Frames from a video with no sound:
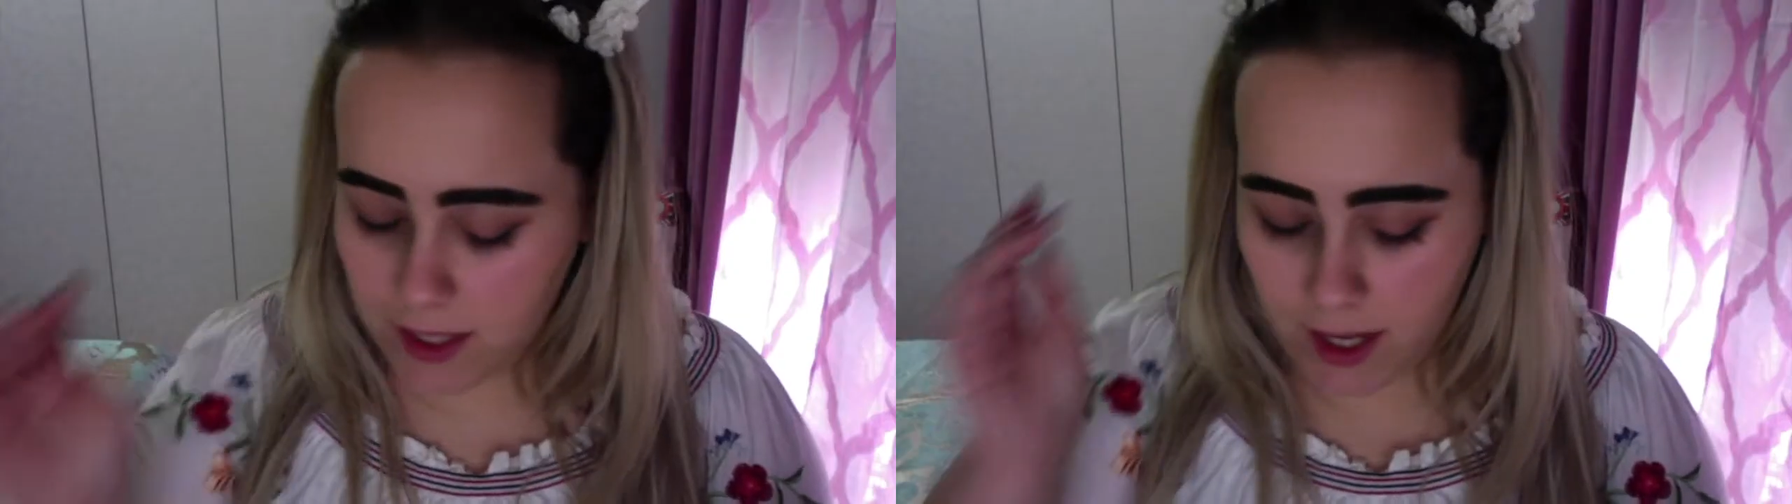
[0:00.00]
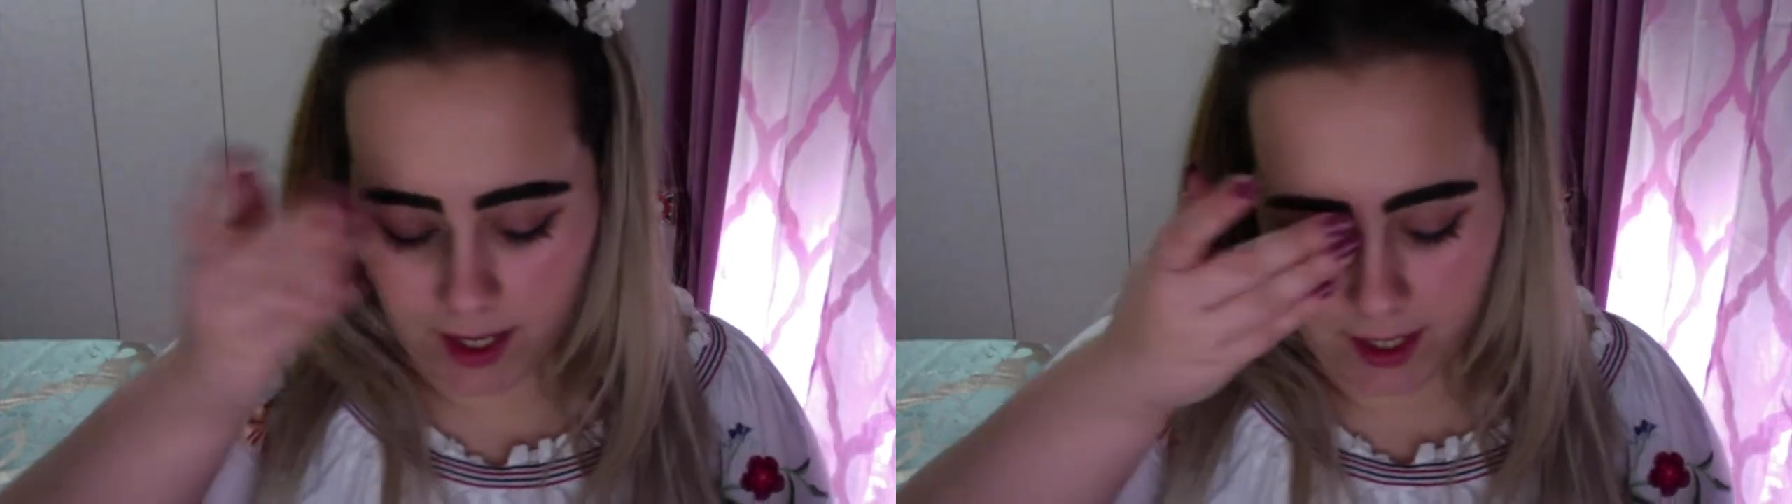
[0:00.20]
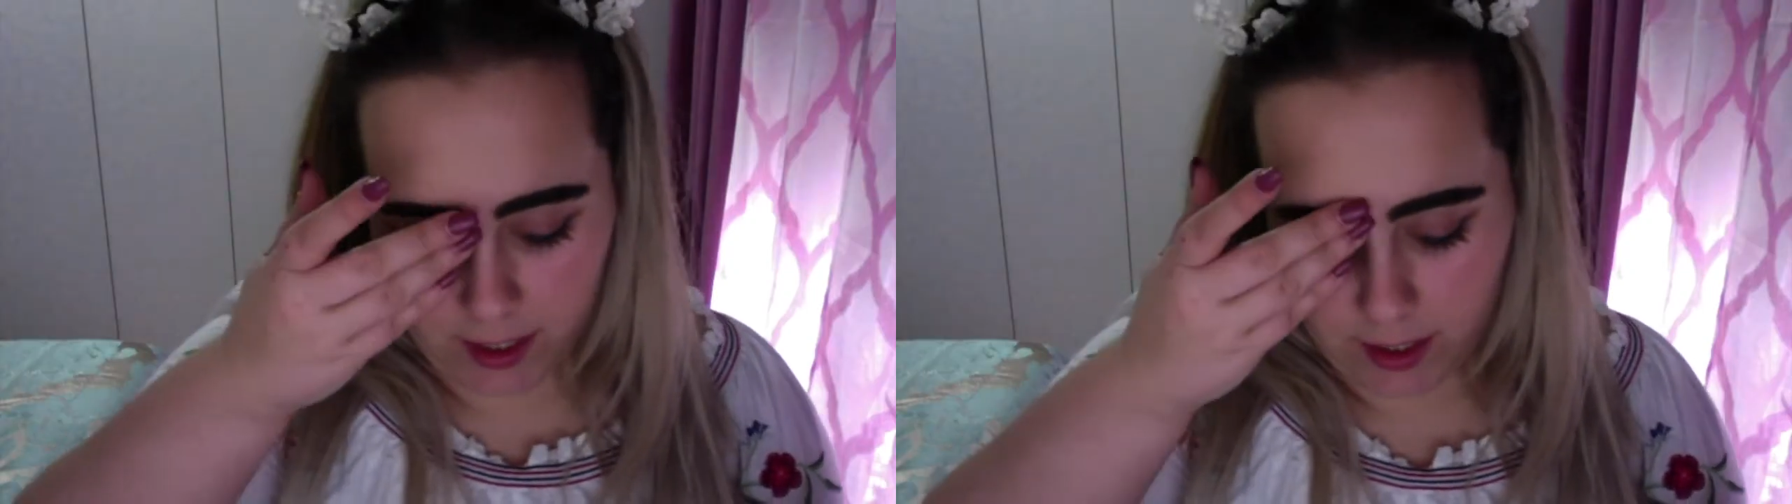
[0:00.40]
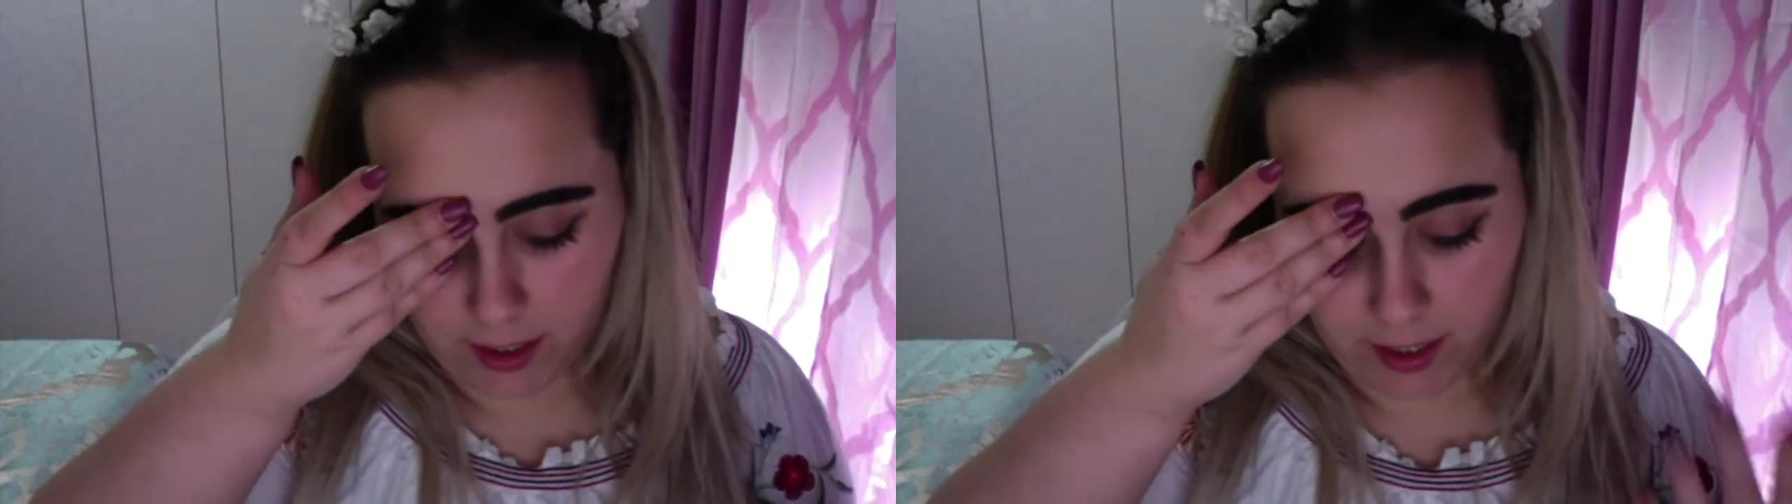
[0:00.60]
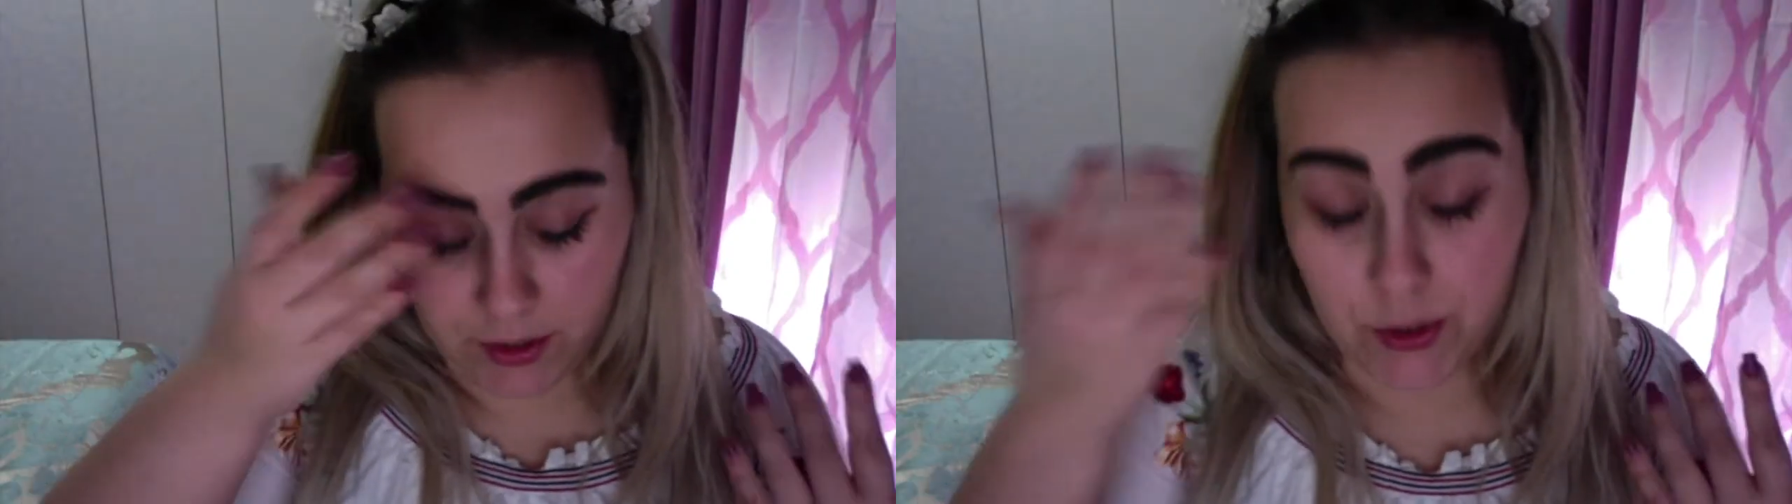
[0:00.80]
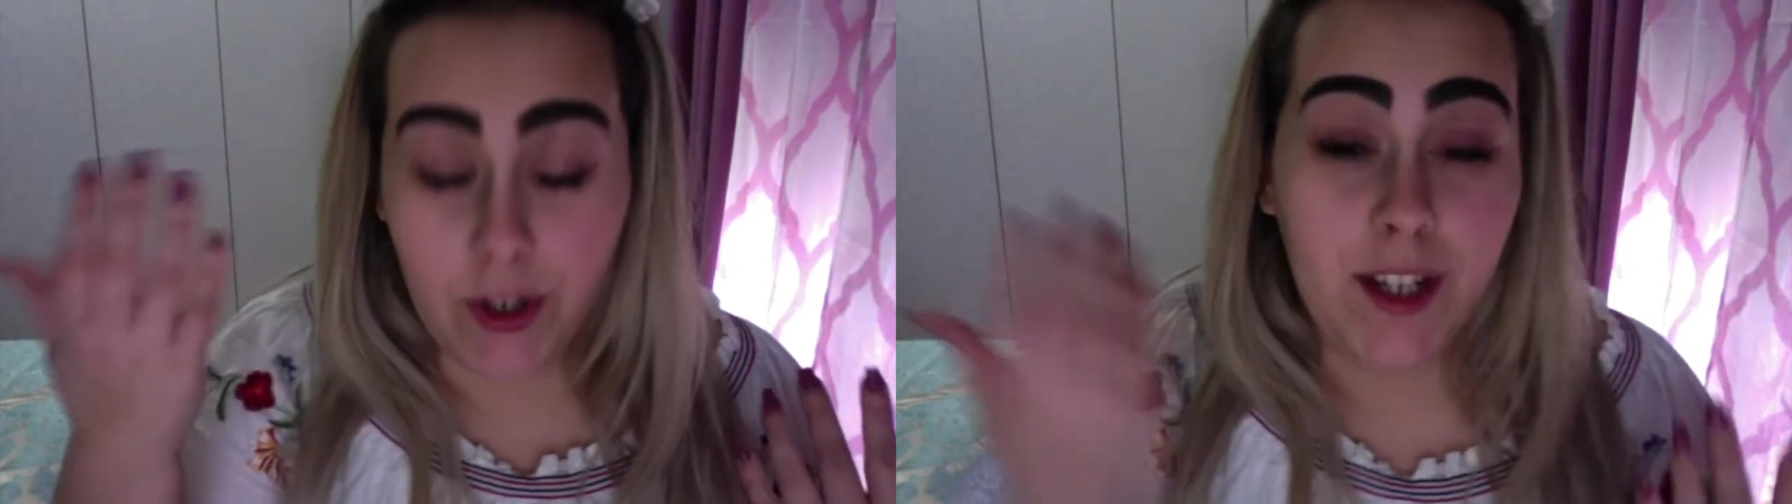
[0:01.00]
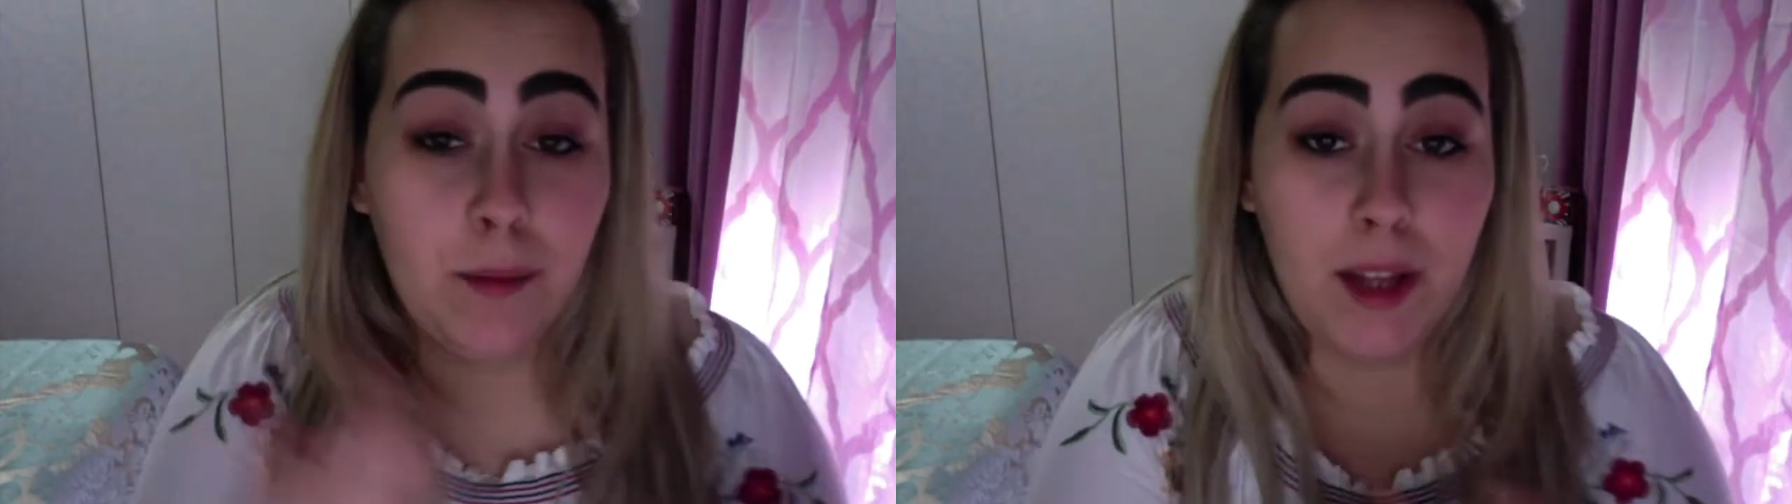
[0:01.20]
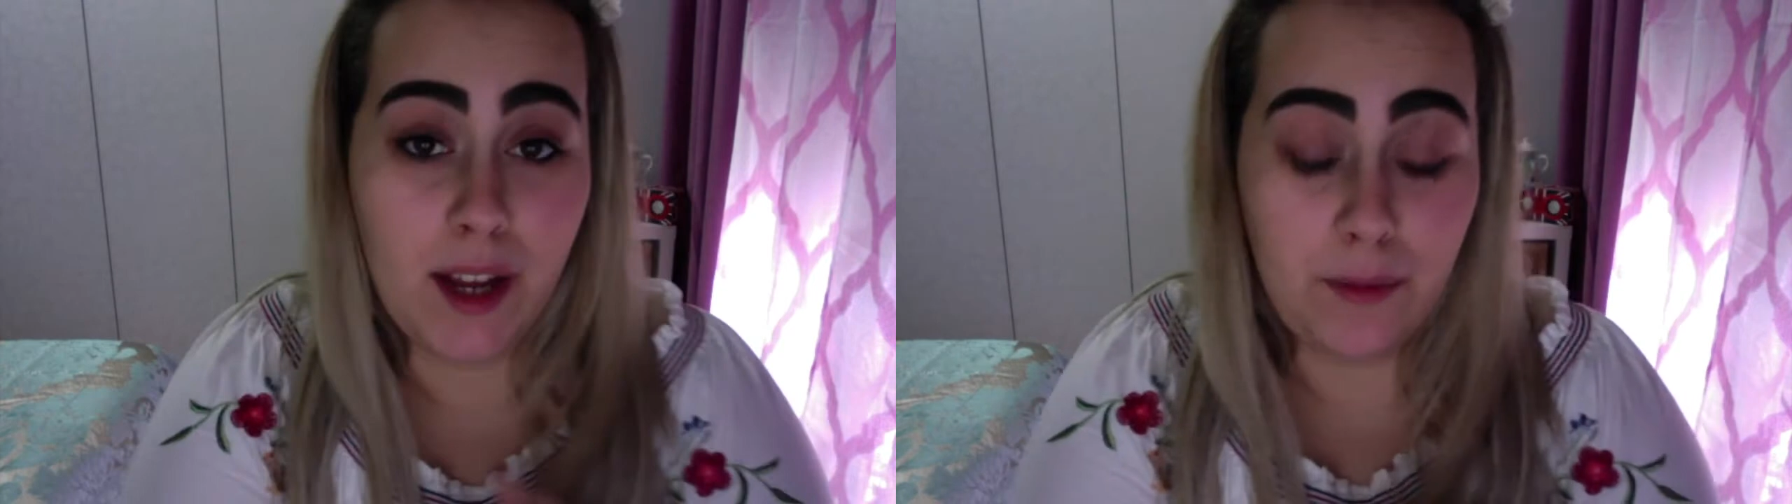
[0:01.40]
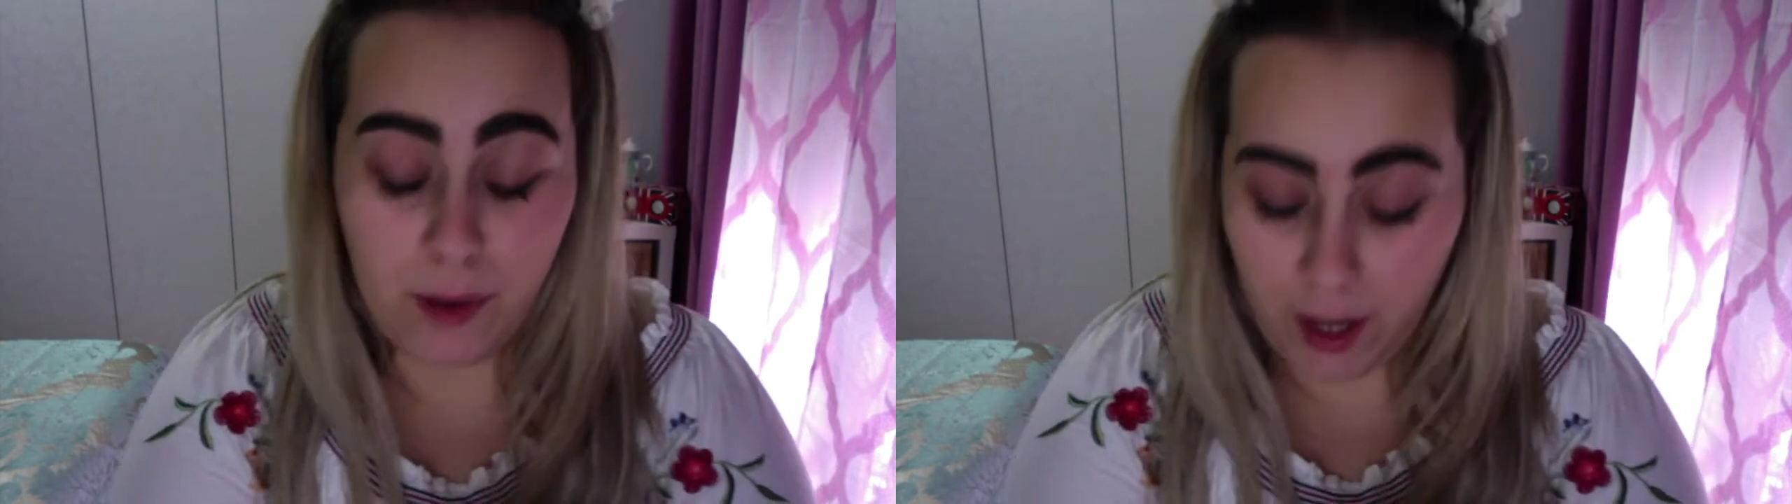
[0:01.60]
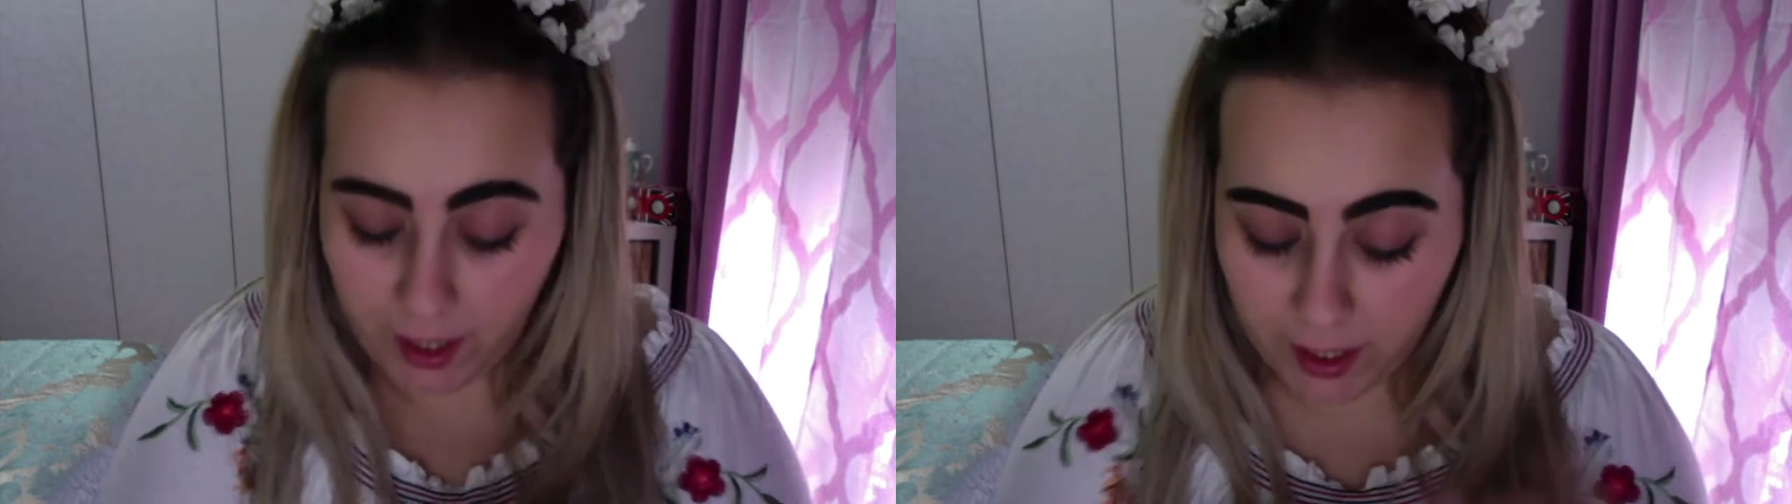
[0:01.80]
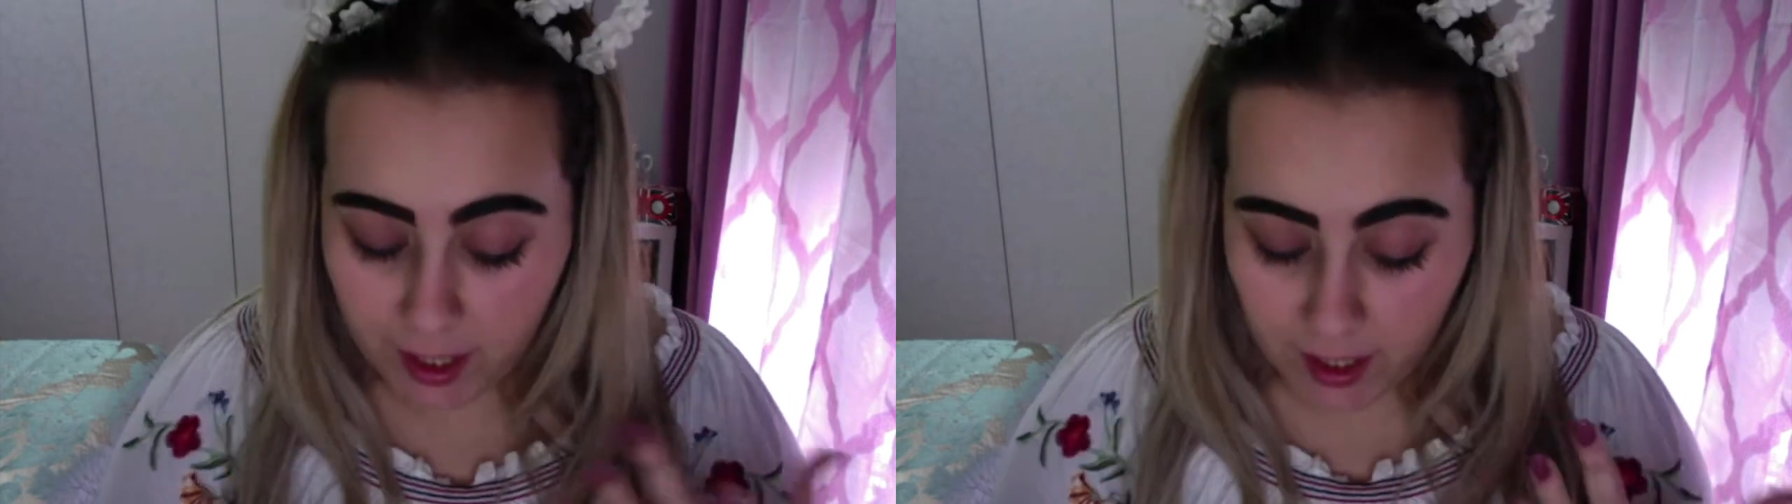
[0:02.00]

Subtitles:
I enjoyed Black Friday